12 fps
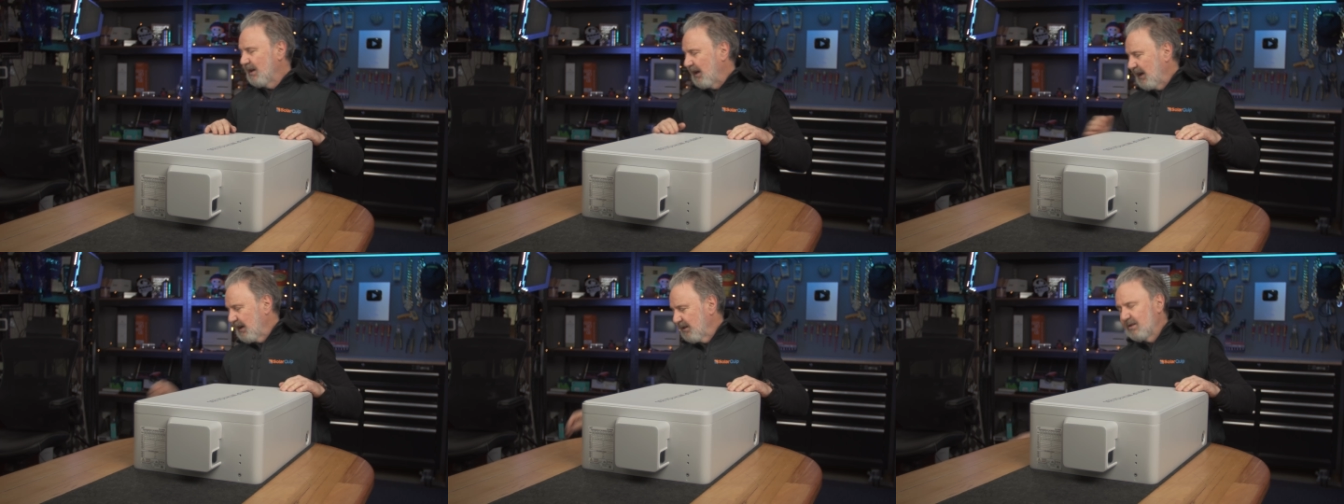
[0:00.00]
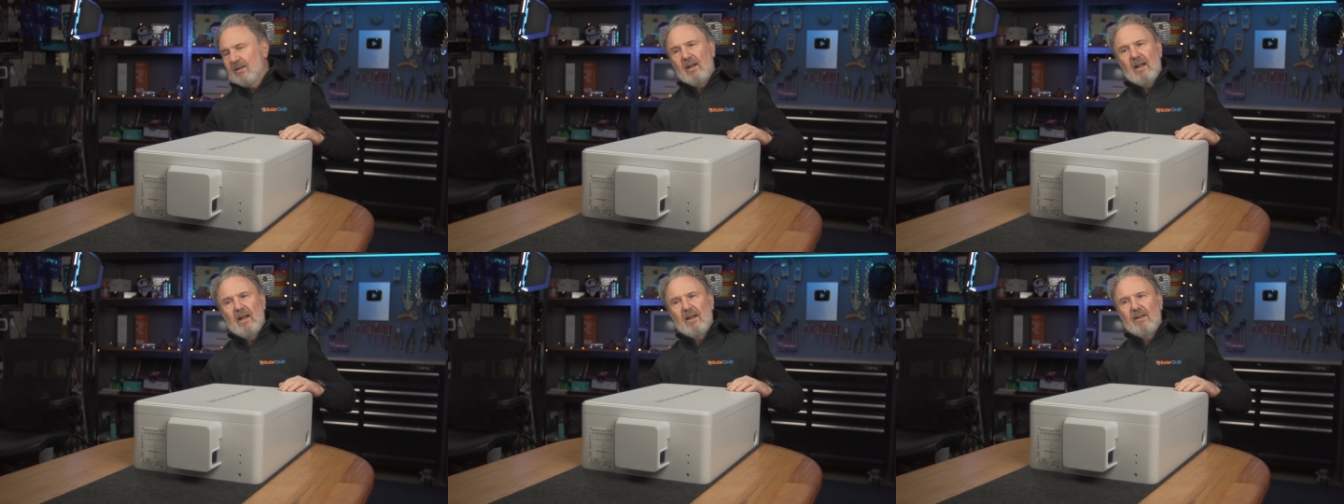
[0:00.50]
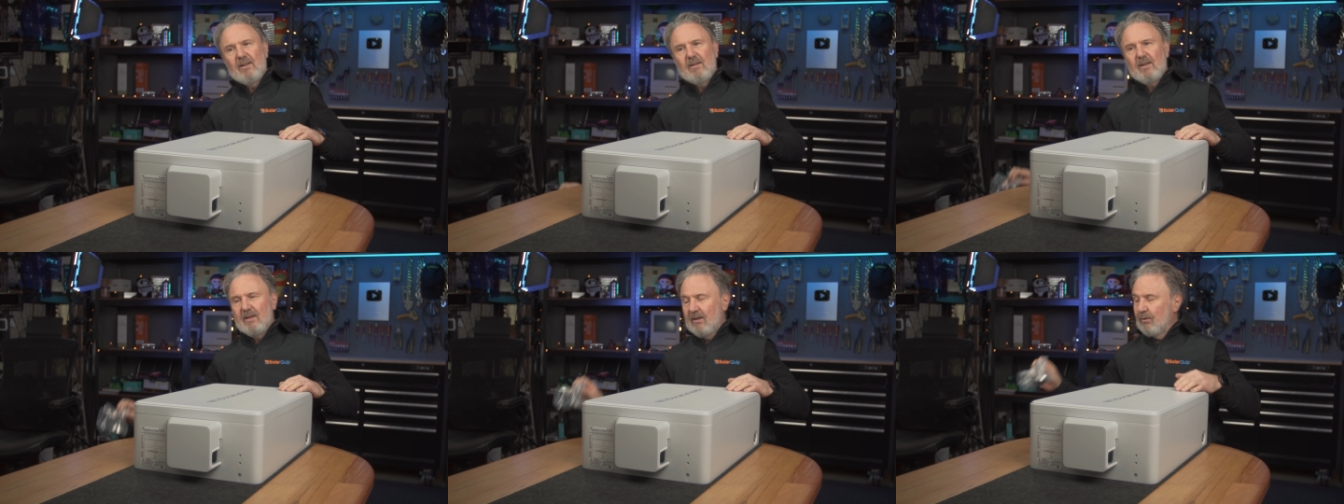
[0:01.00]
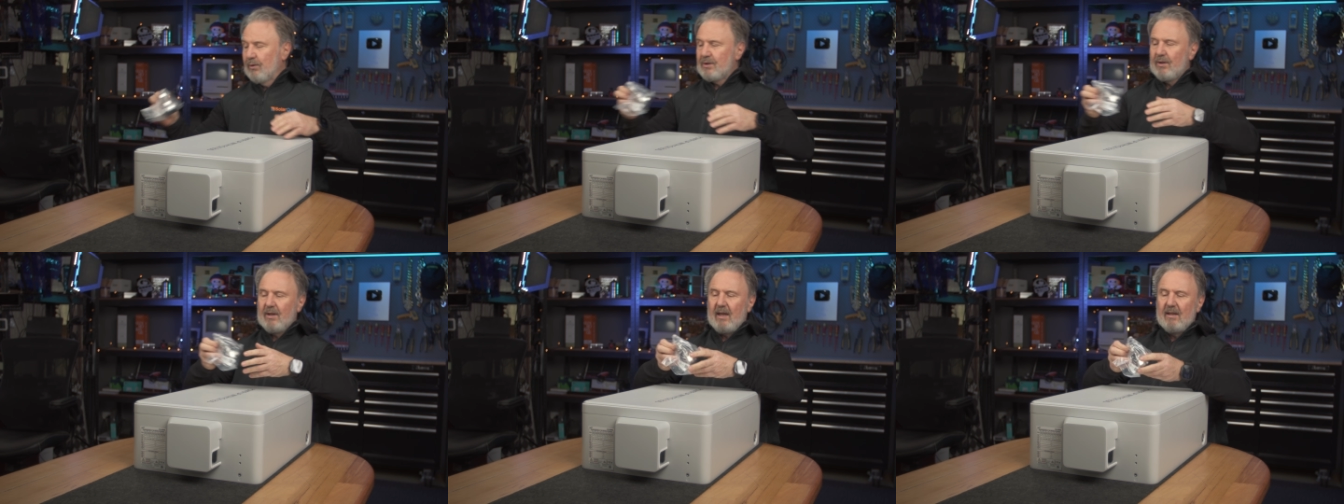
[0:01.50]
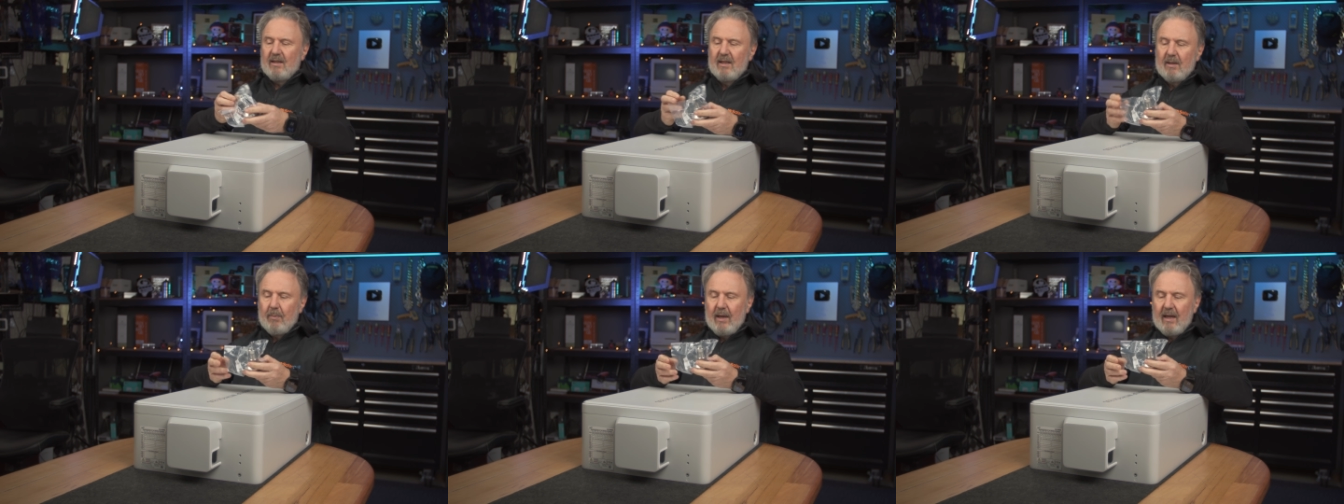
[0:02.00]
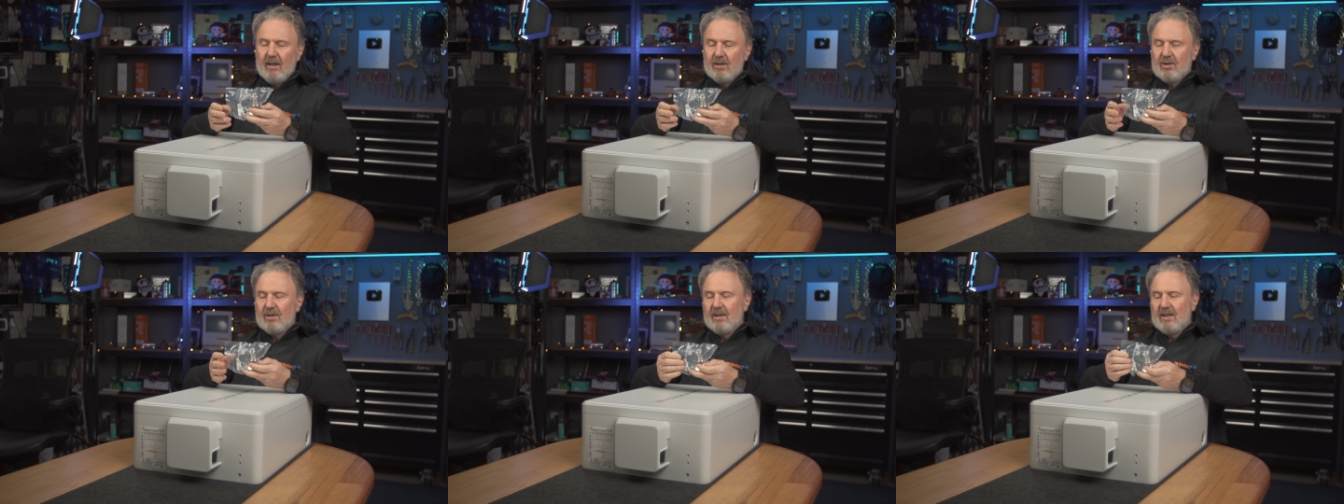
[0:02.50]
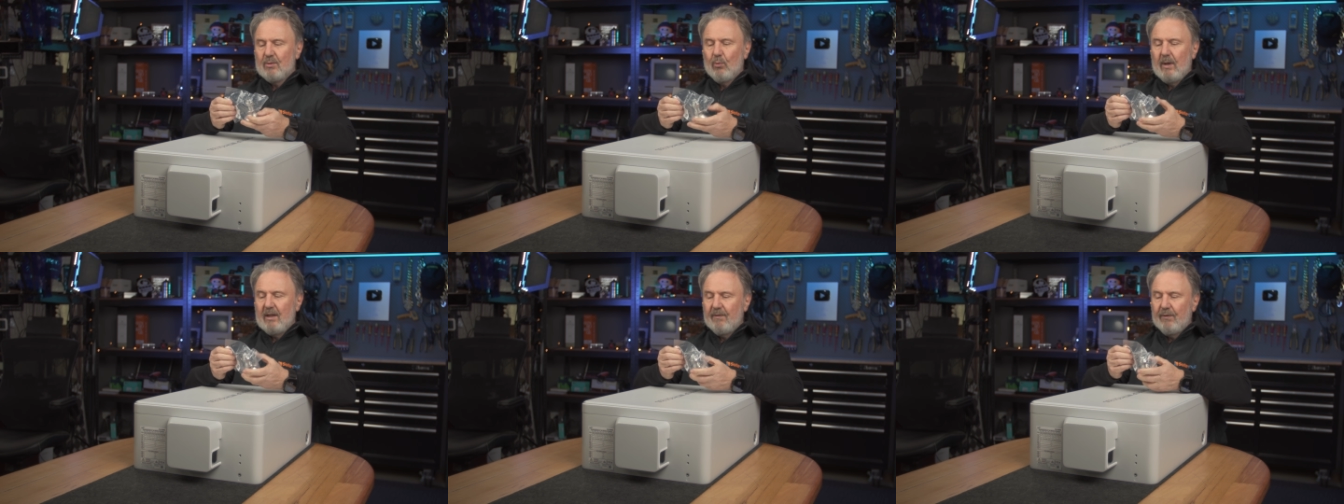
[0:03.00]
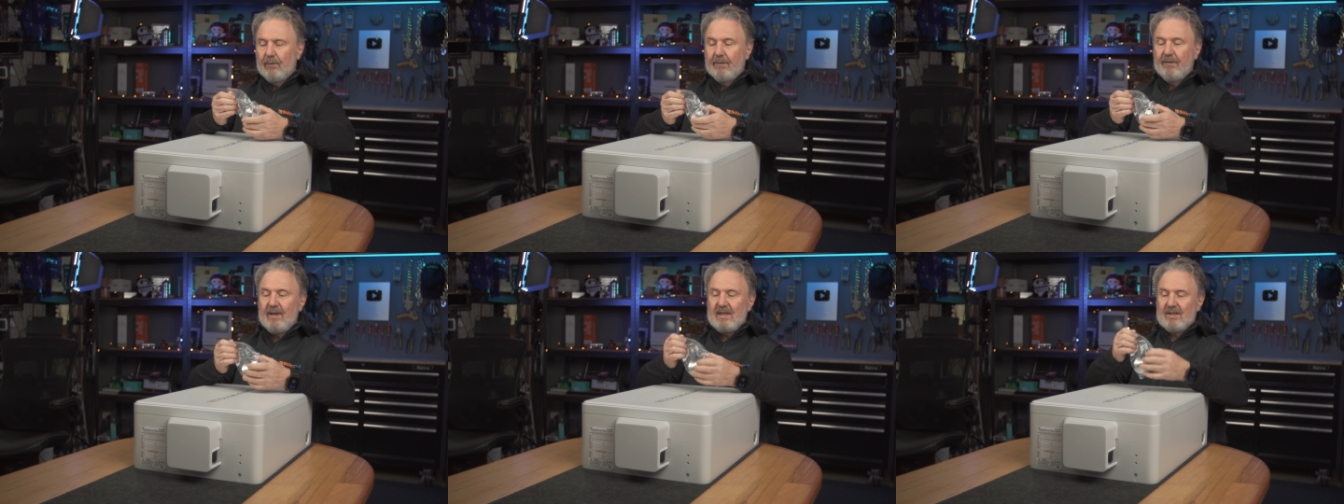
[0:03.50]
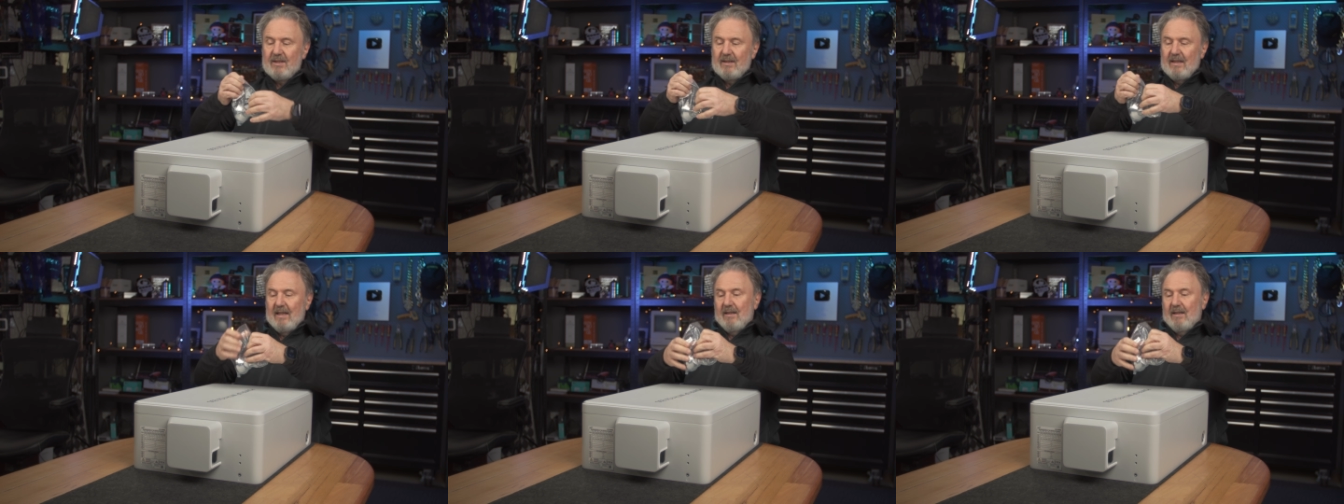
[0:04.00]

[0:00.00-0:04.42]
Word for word: and uh, you also get in the package these wonderful feet. Now,